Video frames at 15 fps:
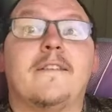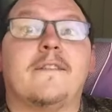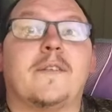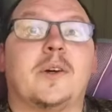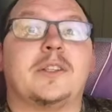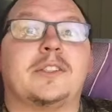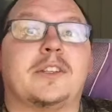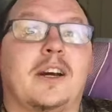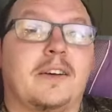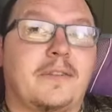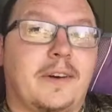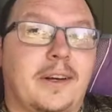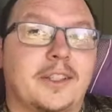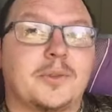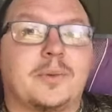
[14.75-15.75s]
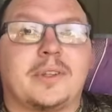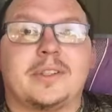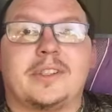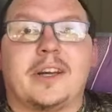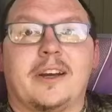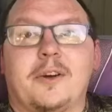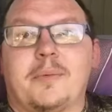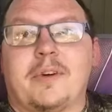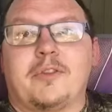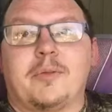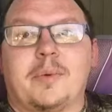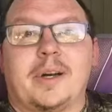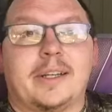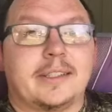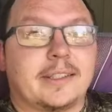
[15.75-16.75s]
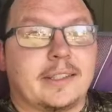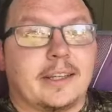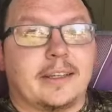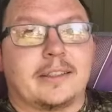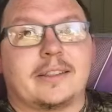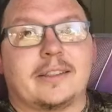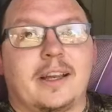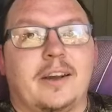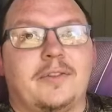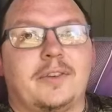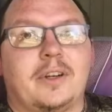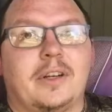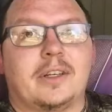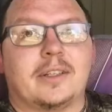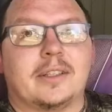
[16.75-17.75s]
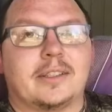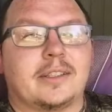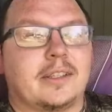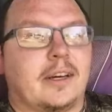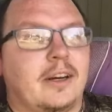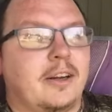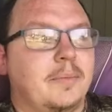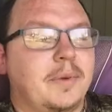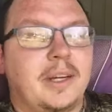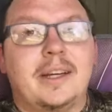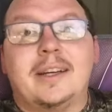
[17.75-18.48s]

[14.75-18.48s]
First off, I just want to say I hope everybody's staying safe during this time,